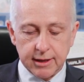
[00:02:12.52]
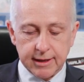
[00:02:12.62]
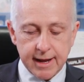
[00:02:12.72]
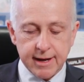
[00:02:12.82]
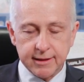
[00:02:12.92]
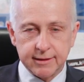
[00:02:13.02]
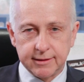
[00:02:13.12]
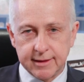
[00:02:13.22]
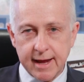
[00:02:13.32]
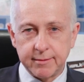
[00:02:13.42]

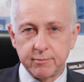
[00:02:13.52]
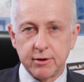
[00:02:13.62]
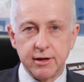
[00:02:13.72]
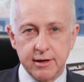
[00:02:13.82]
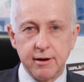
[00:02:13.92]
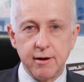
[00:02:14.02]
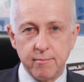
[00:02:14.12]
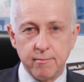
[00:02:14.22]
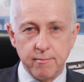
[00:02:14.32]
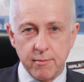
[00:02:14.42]
getting that
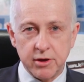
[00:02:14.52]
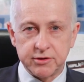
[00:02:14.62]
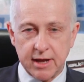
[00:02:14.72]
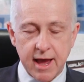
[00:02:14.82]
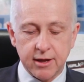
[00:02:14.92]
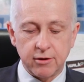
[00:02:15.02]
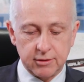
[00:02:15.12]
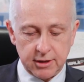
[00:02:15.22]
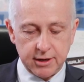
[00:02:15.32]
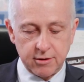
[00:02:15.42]
most
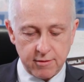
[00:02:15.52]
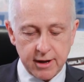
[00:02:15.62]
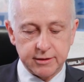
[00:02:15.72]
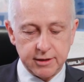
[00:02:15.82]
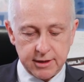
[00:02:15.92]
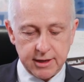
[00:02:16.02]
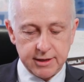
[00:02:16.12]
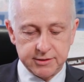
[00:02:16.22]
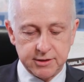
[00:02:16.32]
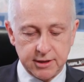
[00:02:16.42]
accurately corrected
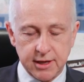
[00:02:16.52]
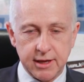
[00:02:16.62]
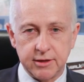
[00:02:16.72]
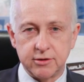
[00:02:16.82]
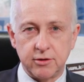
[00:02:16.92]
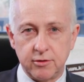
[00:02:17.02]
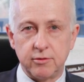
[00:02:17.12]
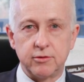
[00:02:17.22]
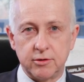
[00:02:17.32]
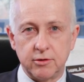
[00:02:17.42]
is the key
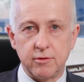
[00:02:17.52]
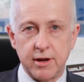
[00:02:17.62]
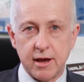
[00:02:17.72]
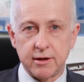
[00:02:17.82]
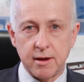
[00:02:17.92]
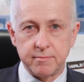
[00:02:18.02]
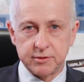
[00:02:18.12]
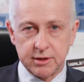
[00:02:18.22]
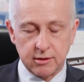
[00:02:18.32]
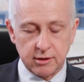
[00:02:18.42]
to good
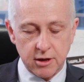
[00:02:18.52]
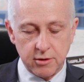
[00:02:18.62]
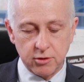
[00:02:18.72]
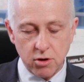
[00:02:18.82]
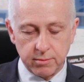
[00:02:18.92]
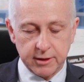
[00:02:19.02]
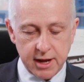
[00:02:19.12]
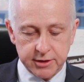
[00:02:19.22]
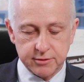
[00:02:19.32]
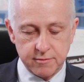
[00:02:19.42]
outcomes and low
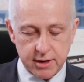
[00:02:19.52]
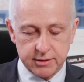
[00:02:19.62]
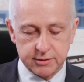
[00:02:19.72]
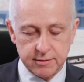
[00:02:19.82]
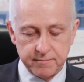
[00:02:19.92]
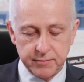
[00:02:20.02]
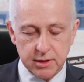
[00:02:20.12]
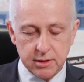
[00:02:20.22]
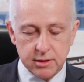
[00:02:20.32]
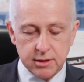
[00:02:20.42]
complication rates.
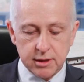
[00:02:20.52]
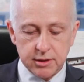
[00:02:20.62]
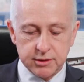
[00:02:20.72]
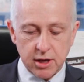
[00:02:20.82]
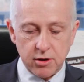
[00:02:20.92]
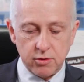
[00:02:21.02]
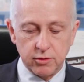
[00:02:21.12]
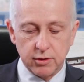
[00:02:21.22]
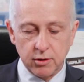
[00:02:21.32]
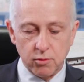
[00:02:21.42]
So
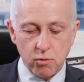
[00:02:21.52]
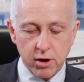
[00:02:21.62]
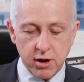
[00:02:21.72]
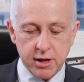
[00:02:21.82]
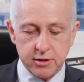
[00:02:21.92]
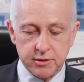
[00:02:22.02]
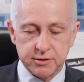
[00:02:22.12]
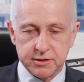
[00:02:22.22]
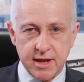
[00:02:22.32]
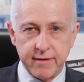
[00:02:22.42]
what I use
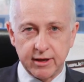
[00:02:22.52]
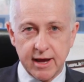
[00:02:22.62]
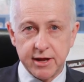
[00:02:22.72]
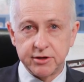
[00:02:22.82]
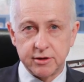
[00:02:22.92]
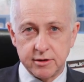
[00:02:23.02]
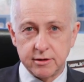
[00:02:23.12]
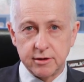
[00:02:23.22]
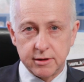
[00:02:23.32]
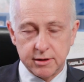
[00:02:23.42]
is
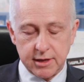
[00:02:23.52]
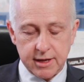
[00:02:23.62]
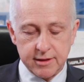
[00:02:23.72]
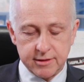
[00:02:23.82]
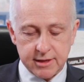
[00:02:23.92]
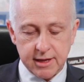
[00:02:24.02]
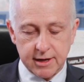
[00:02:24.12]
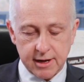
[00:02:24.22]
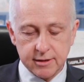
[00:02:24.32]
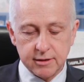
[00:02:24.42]
navigation in
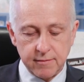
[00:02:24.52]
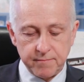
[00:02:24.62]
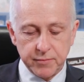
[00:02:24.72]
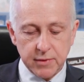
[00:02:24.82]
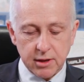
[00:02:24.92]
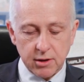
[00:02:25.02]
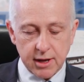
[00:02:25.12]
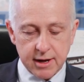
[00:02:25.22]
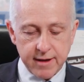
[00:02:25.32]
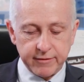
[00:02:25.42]
theatre,
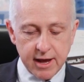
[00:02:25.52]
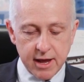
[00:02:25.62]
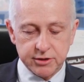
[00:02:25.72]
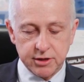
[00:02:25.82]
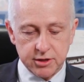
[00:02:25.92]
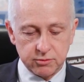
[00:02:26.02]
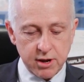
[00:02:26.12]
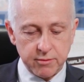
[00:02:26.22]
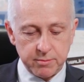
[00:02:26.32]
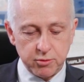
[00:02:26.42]
and navigation is
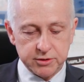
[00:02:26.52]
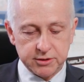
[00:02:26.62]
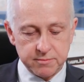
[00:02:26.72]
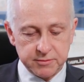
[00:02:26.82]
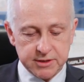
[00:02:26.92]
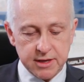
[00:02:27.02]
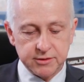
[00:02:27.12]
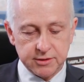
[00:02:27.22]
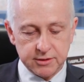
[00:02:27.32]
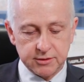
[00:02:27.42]
where we put some
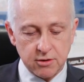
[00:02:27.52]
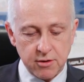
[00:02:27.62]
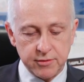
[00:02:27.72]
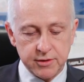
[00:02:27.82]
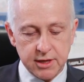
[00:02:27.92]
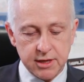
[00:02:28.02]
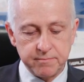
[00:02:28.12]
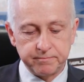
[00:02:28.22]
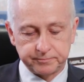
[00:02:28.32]
sensors on the